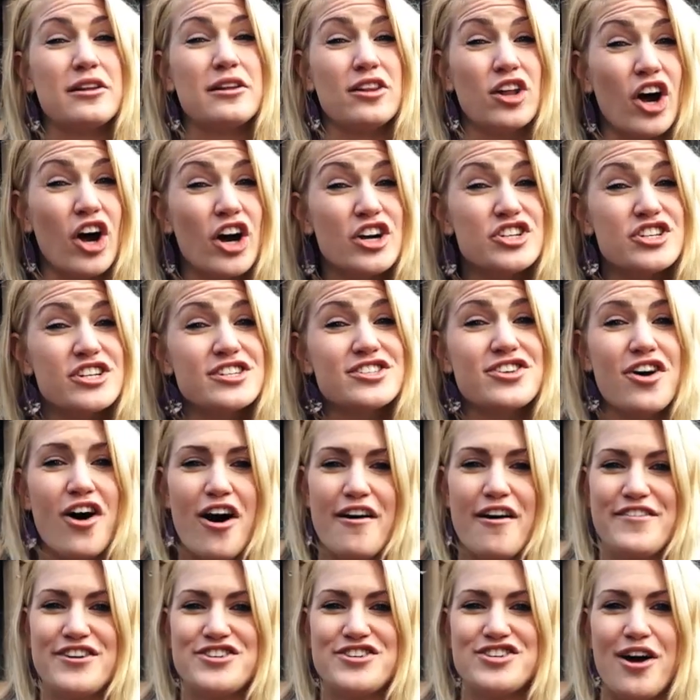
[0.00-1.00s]
largest
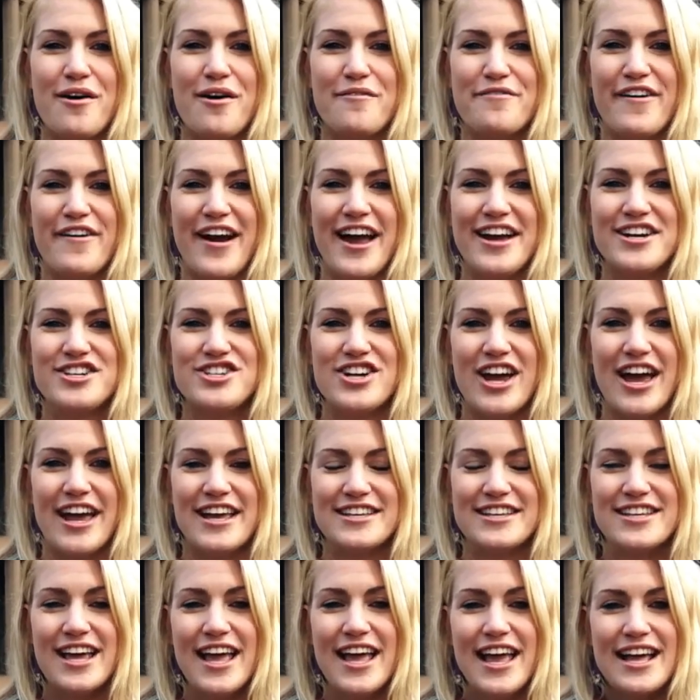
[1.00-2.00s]
coffee shop
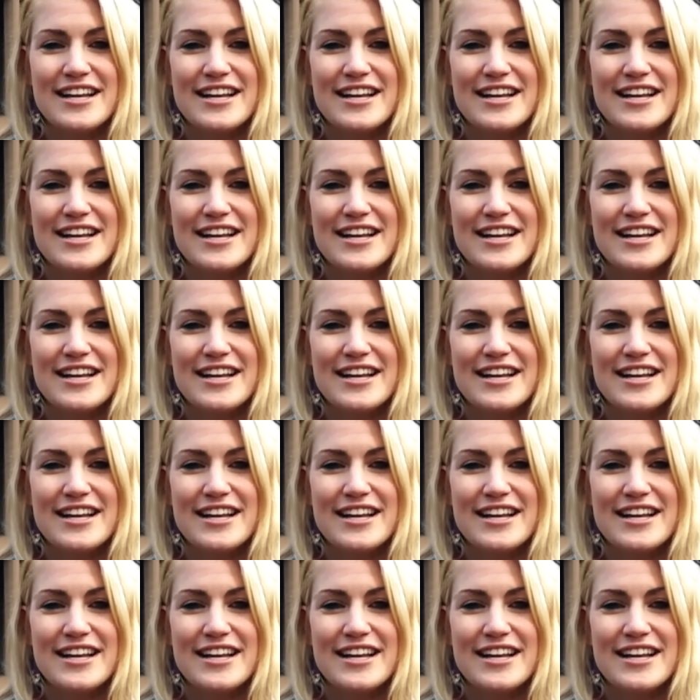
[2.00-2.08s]
franchise.